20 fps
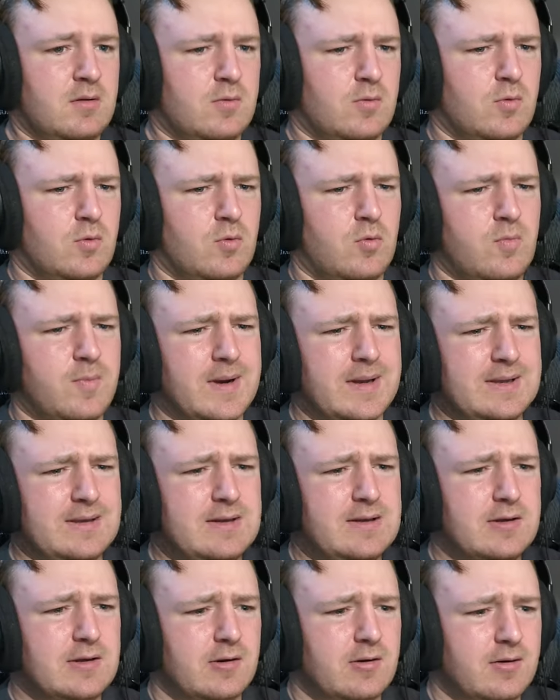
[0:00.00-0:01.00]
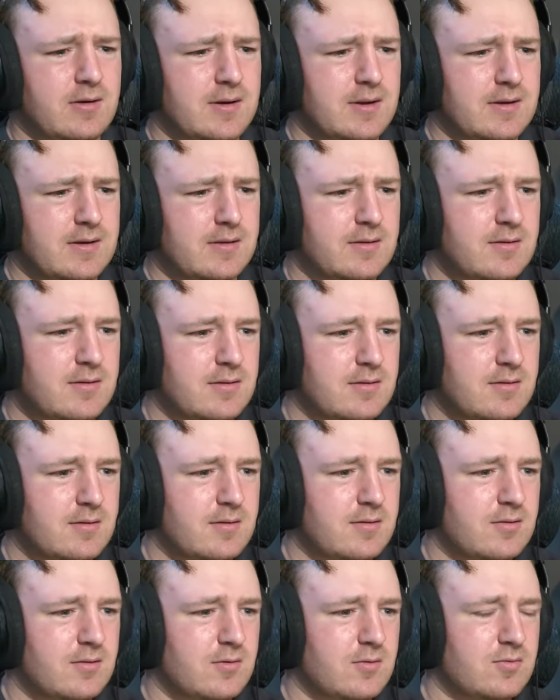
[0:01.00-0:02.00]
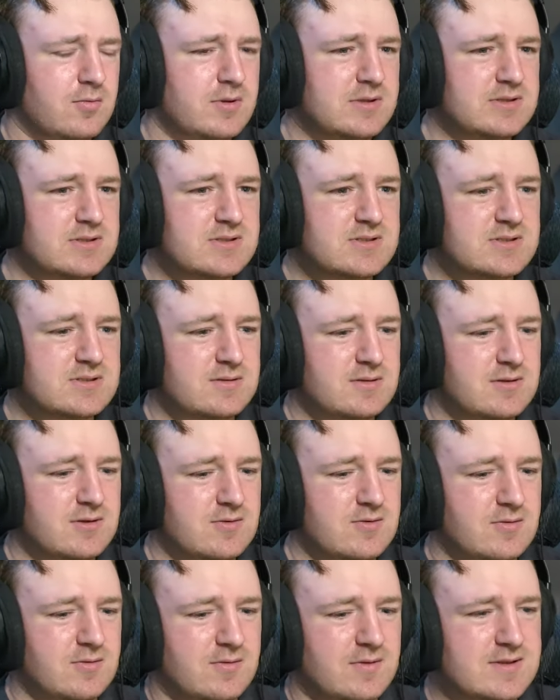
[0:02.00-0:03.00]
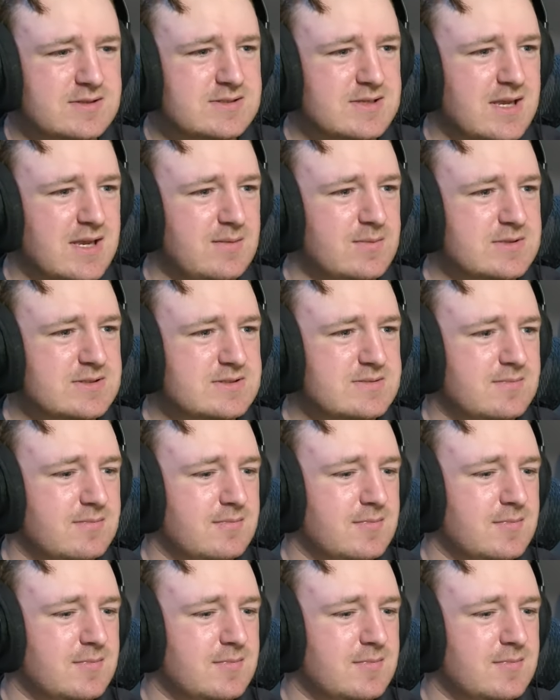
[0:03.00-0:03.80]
Oh my god. Holy dude, this game is.